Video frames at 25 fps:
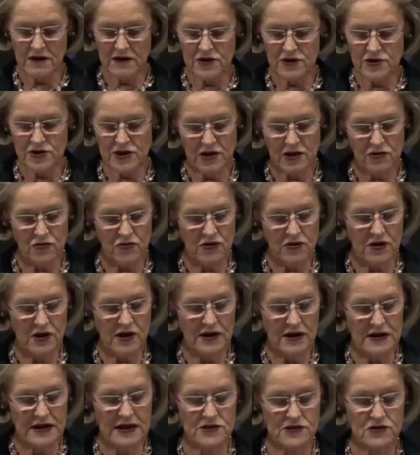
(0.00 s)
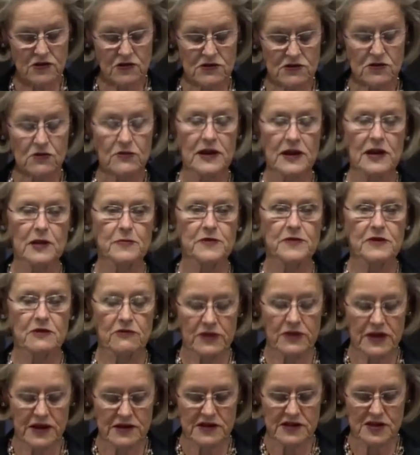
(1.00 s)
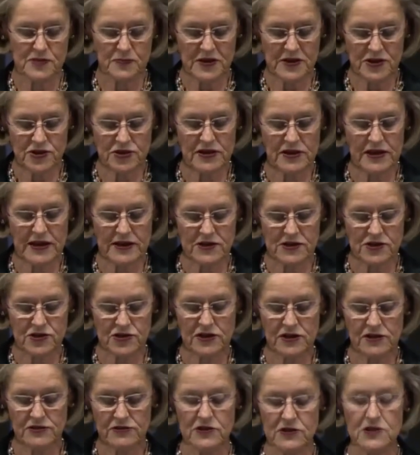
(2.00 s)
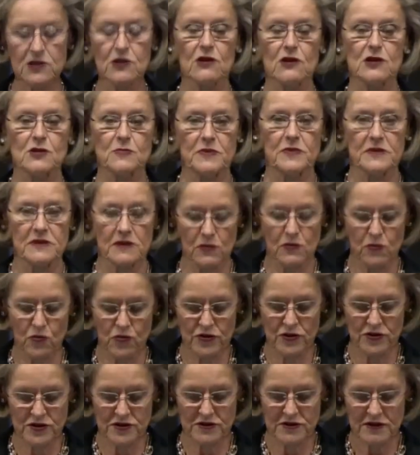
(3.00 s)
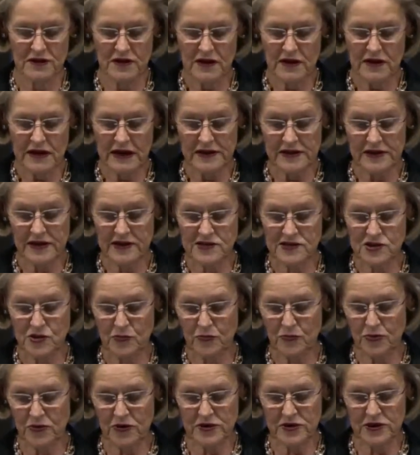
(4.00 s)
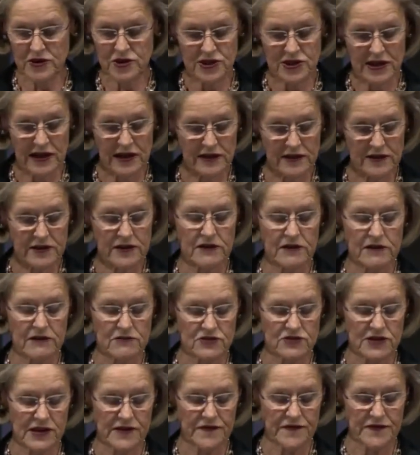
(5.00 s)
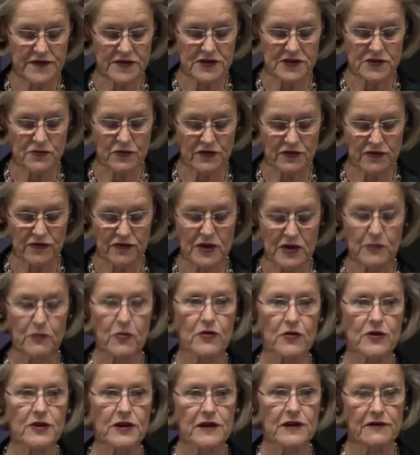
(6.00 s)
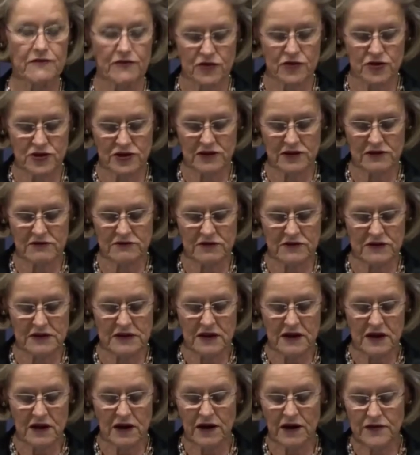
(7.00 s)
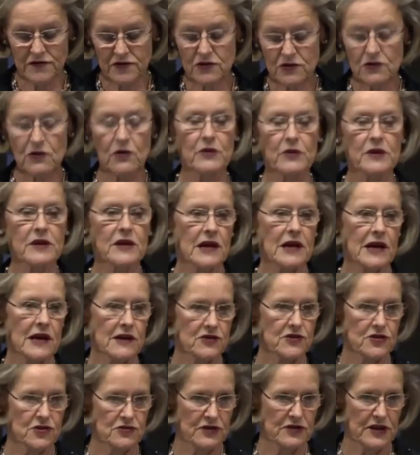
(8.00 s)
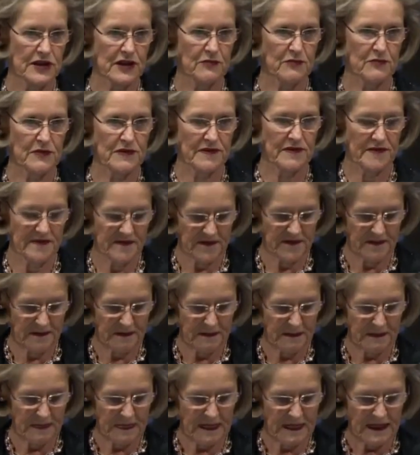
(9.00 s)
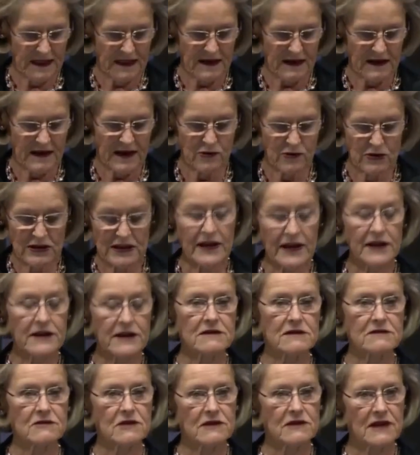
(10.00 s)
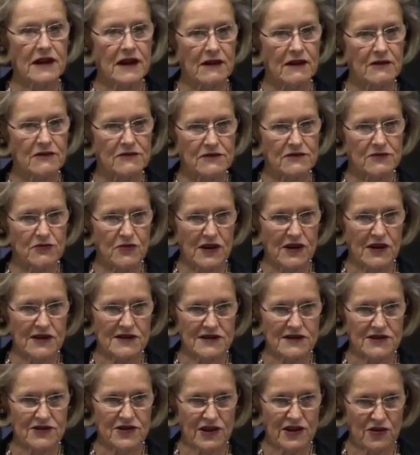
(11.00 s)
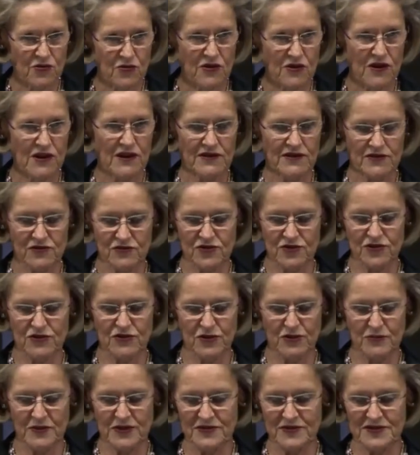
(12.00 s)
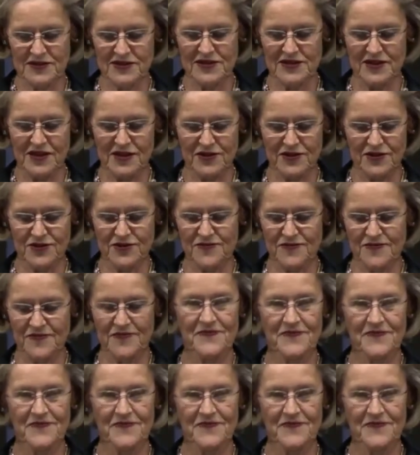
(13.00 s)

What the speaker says: Shah Rukh Khan has also helped create specialized children's hospital wards and has supported childcare centers with free boarding for children undergoing cancer treatment. I would like to now to ask Shah Rukh Khan to join me on stage.